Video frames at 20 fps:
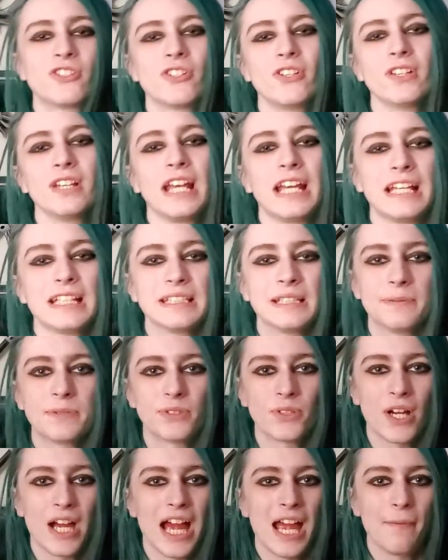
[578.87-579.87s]
sure you like and
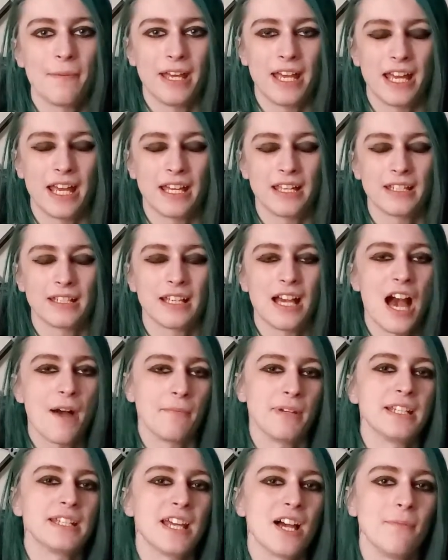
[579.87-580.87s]
subscribe and
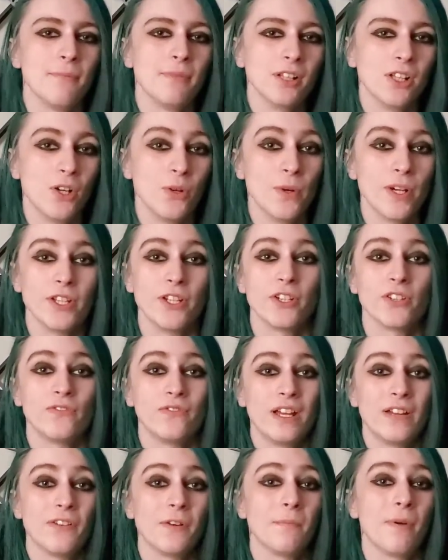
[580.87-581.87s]
comment down below what your
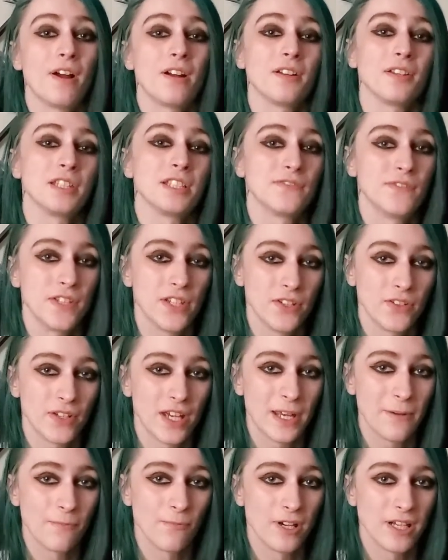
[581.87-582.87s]
favorite part of this video
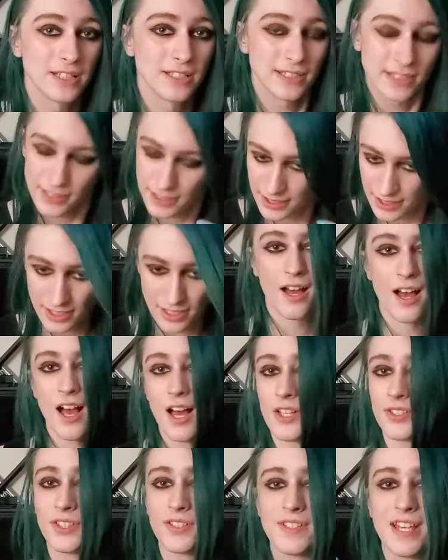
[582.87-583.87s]
game was.
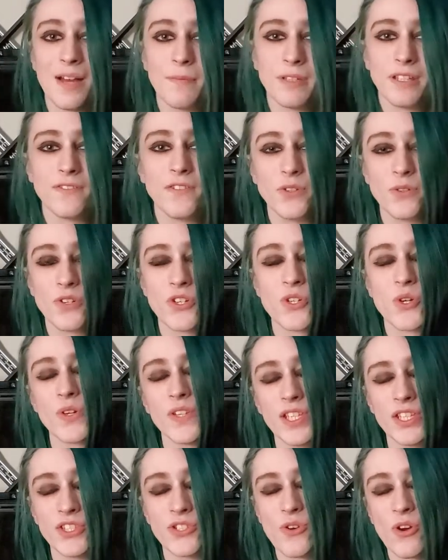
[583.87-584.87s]
Also, tell me if you enjoy
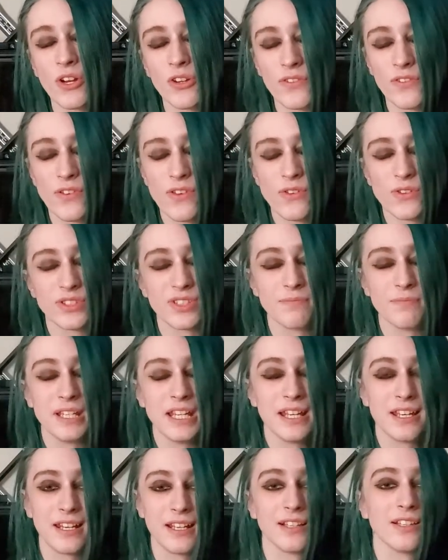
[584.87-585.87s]
these drunk reviews of
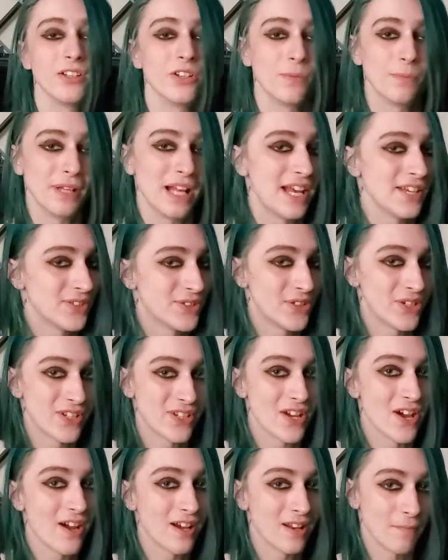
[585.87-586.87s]
me getting a little plastered and
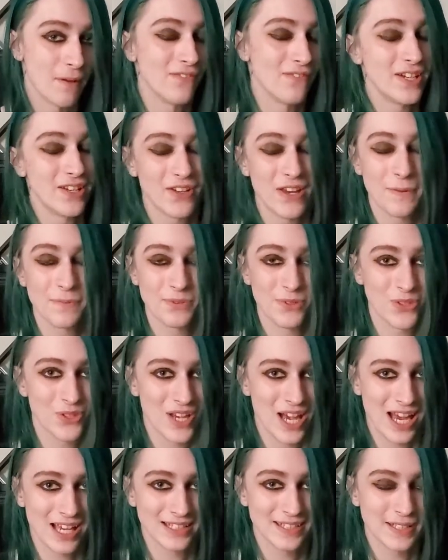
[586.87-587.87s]
talking about video games with you
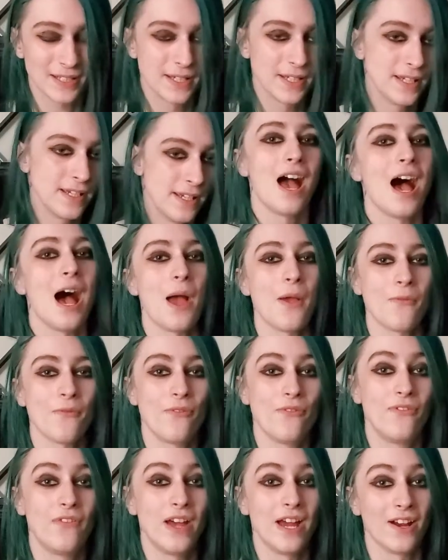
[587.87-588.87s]
guys. I'm
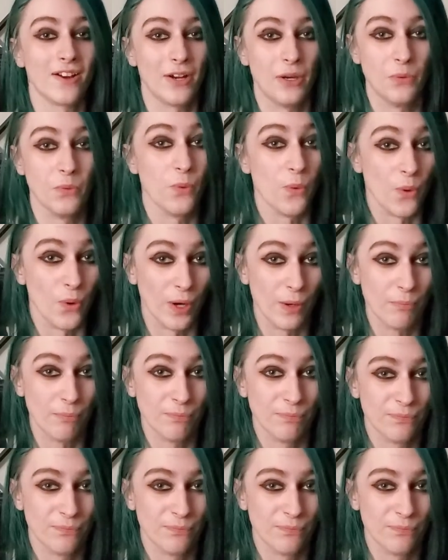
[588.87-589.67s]
very warm.